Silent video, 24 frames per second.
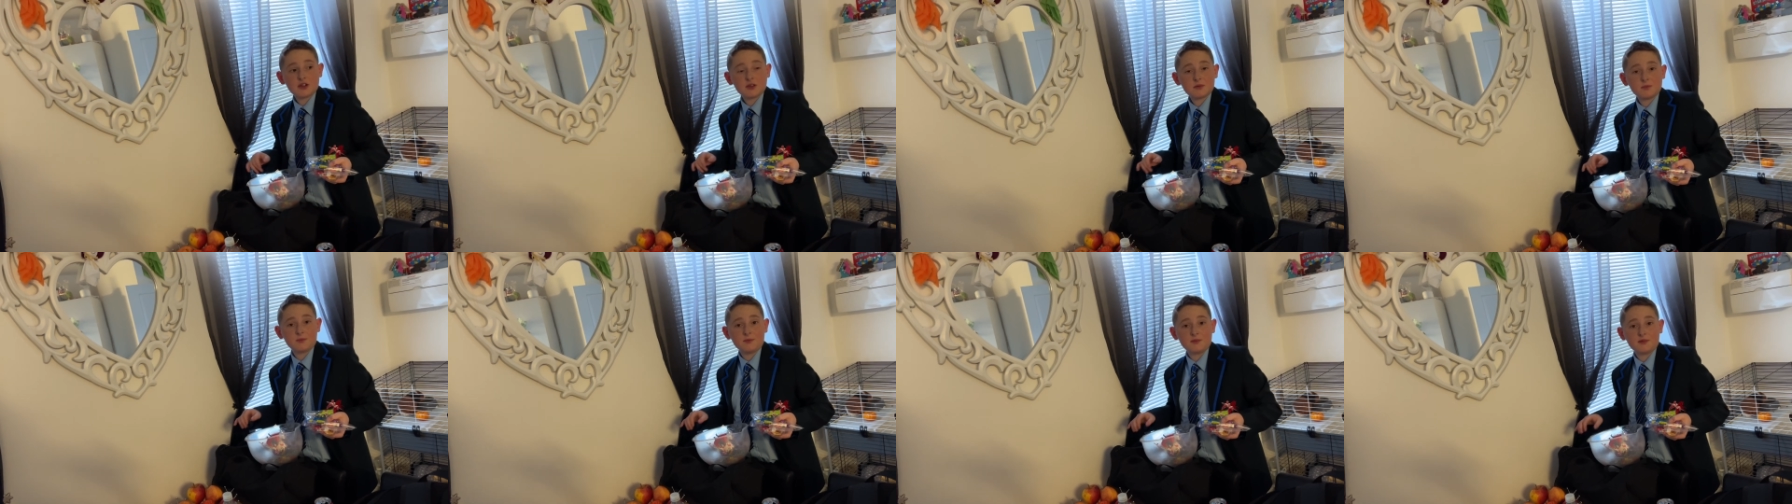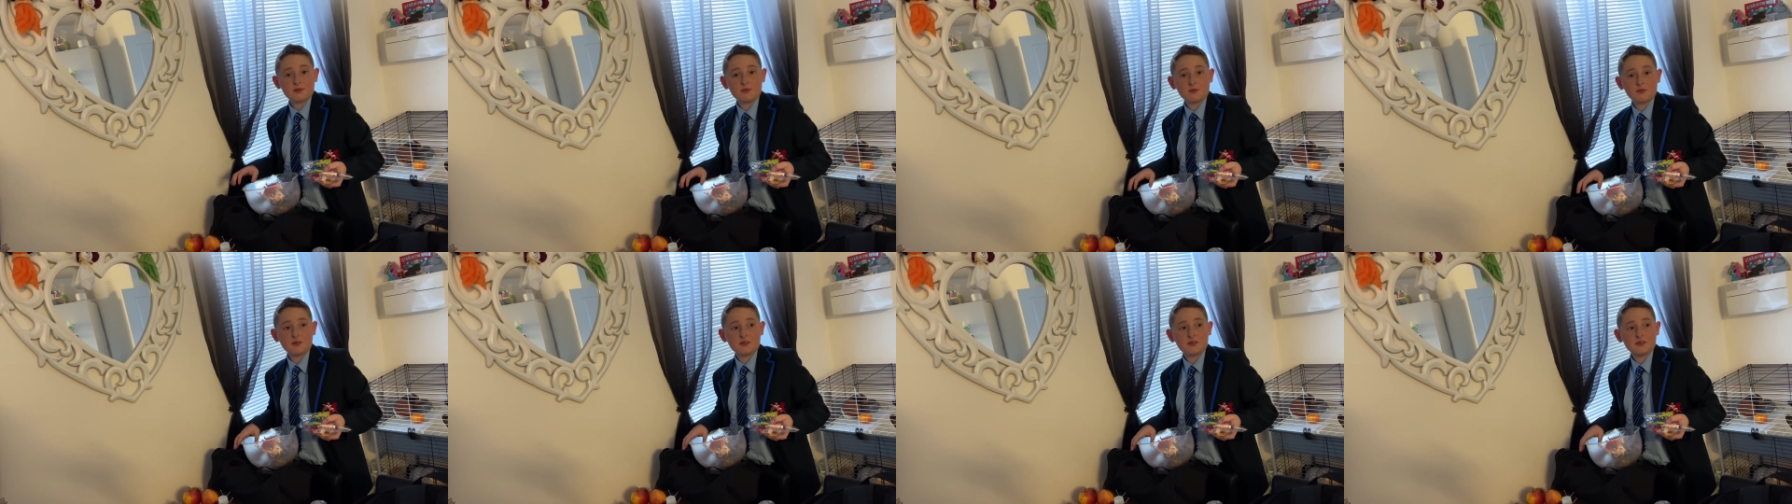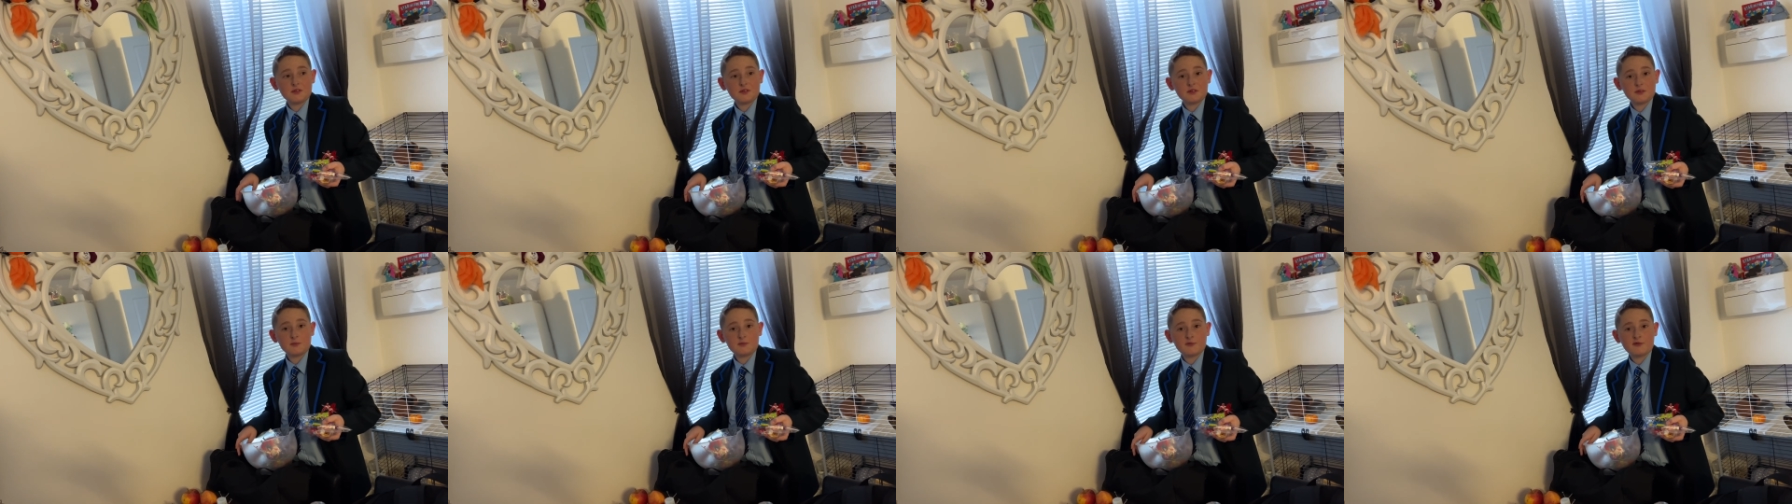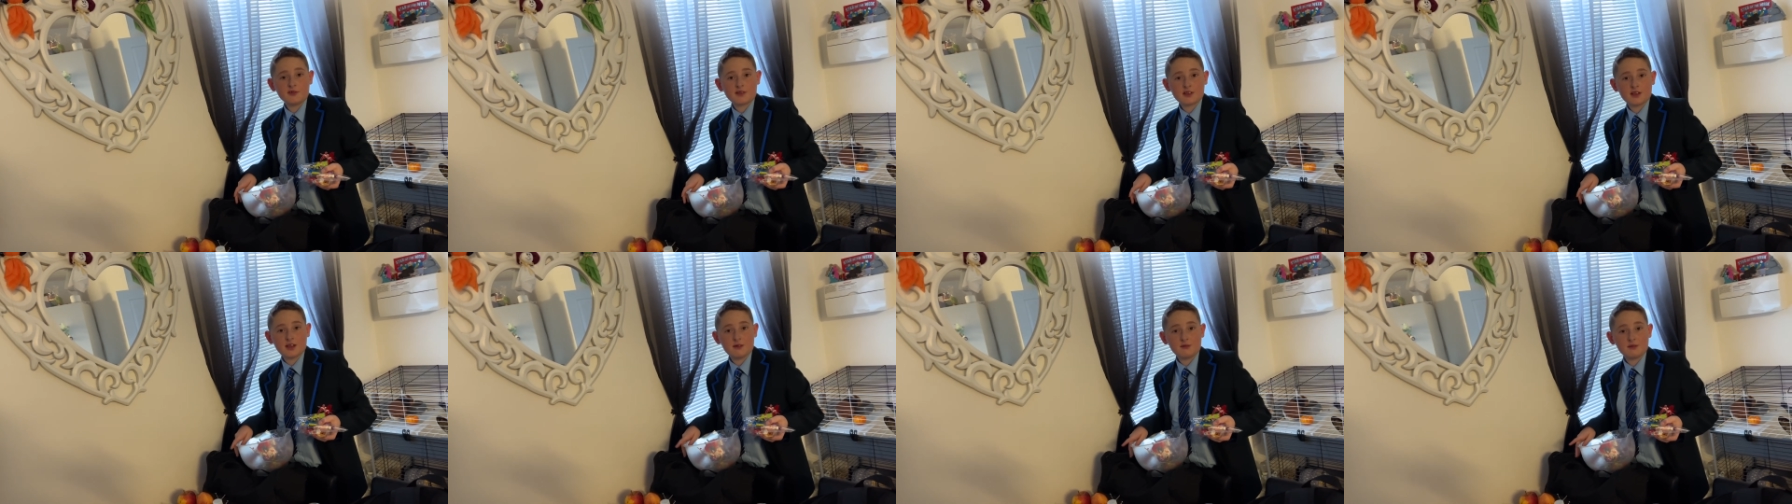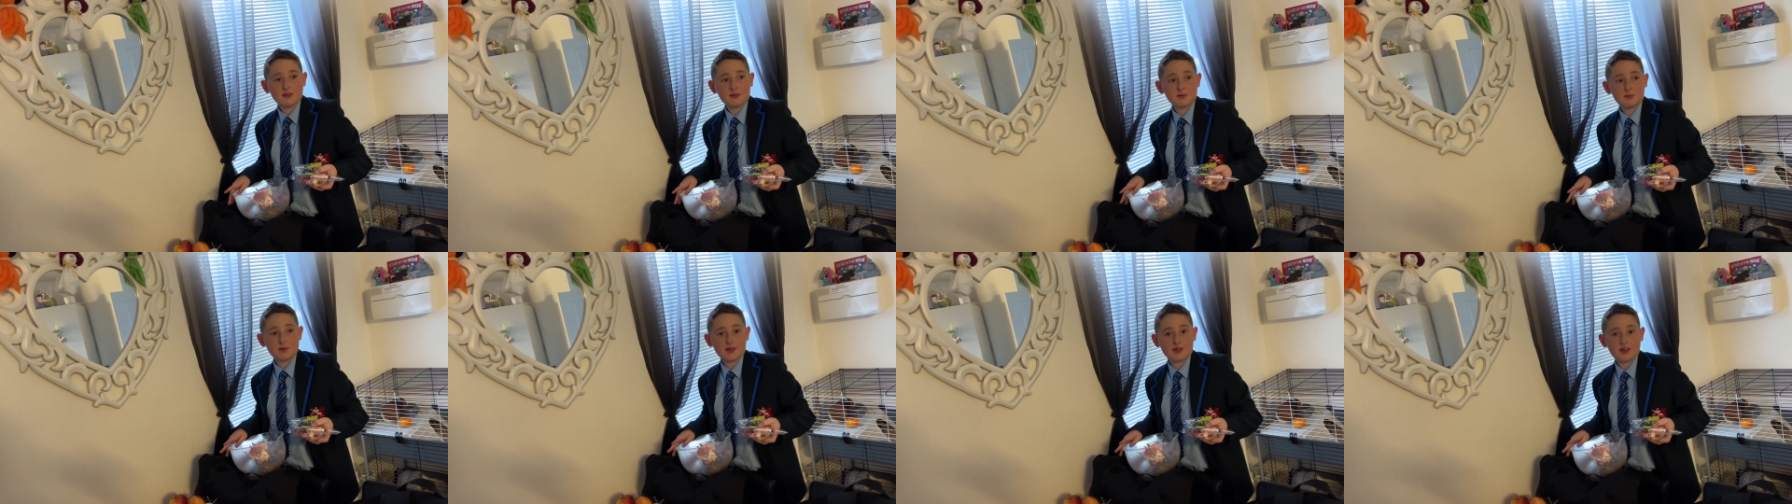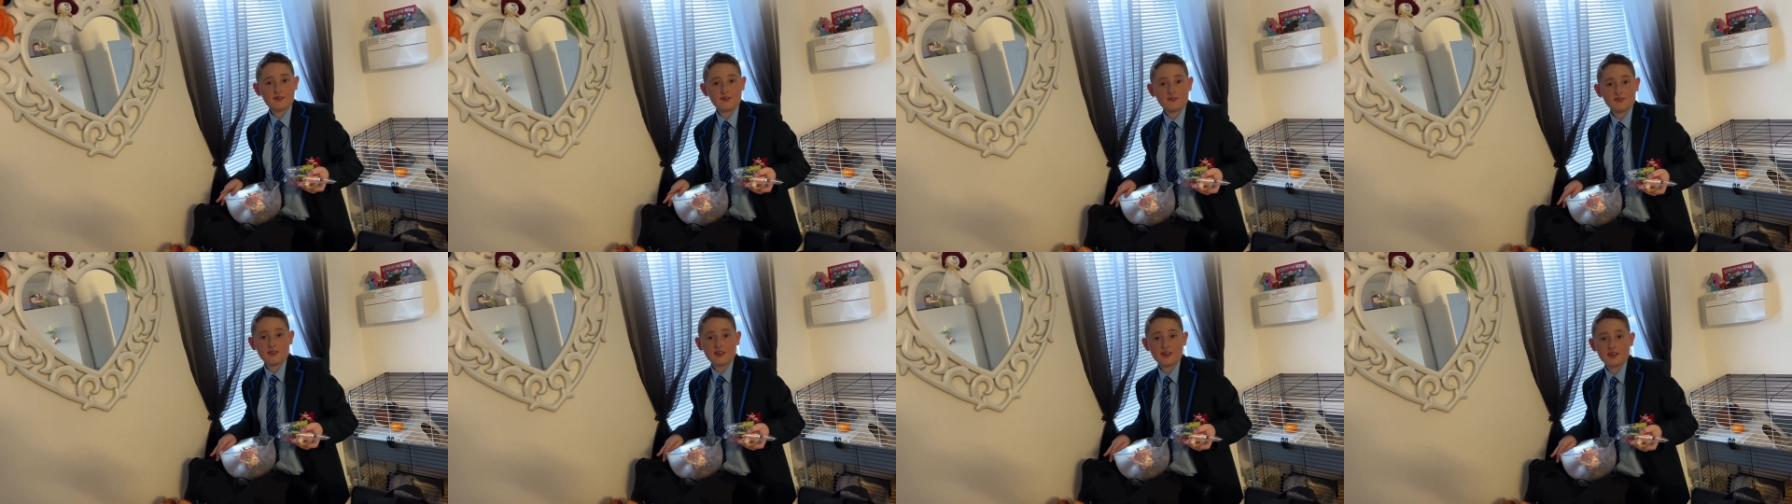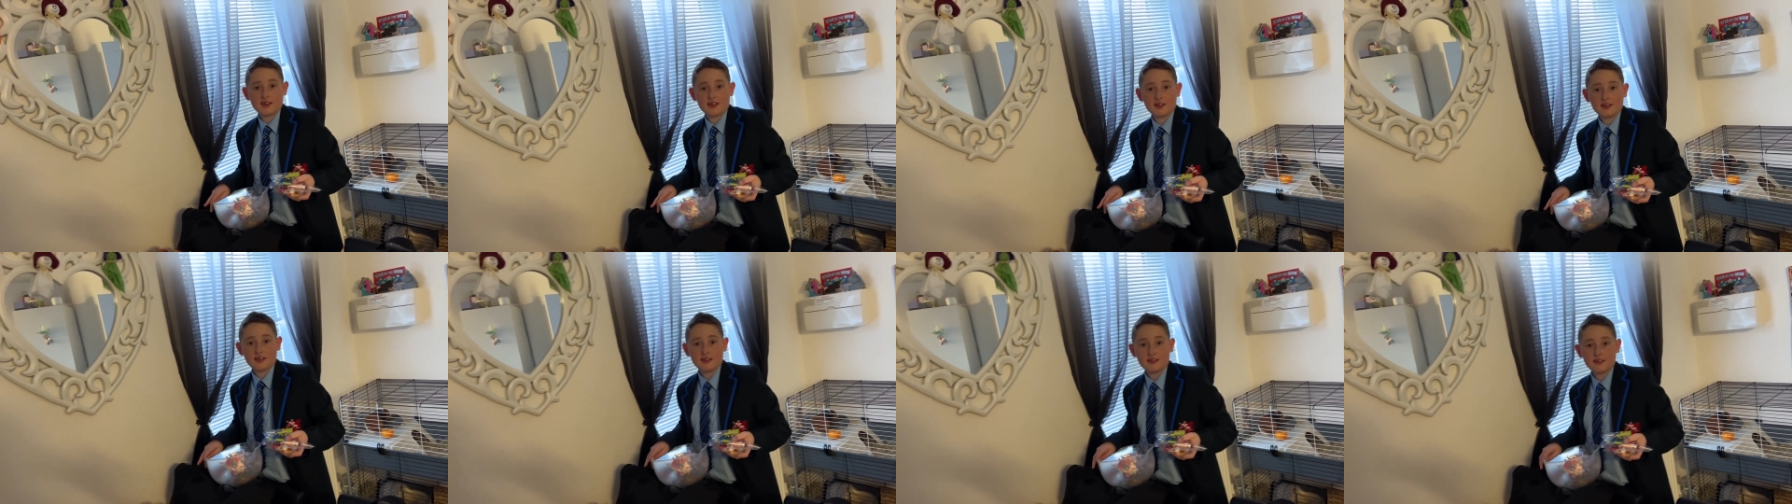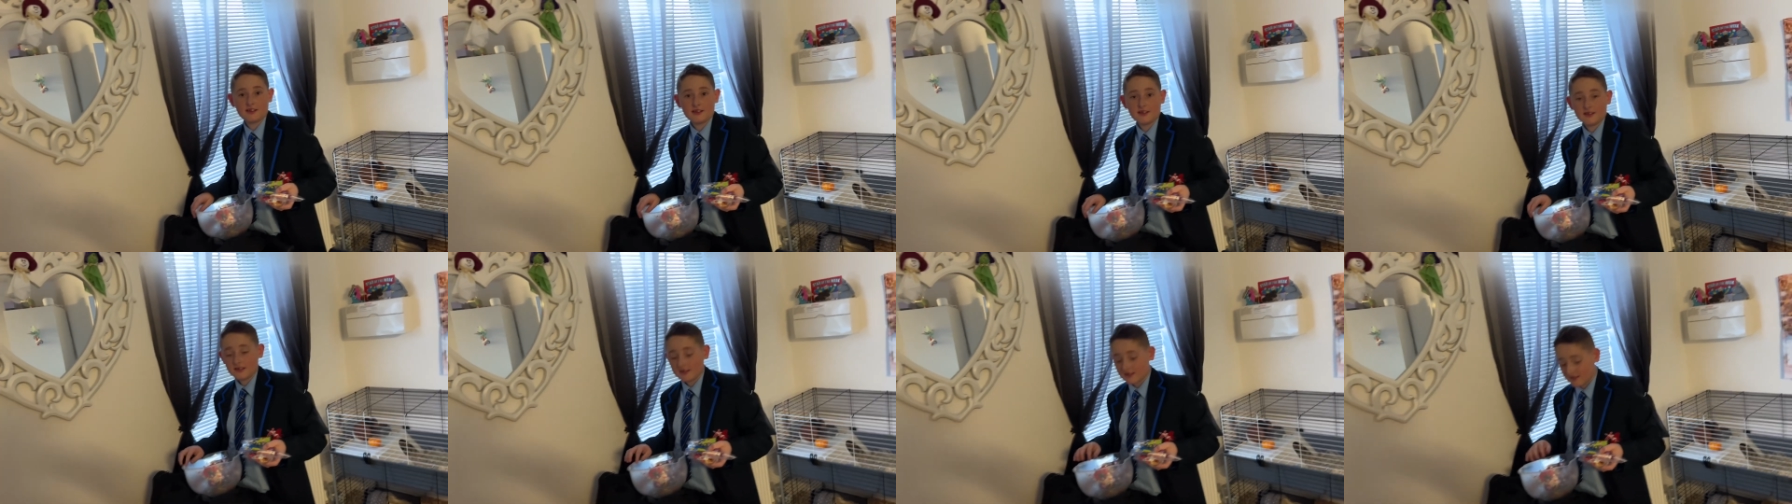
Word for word: Christmas one's up for Chloe's birthday. Nope.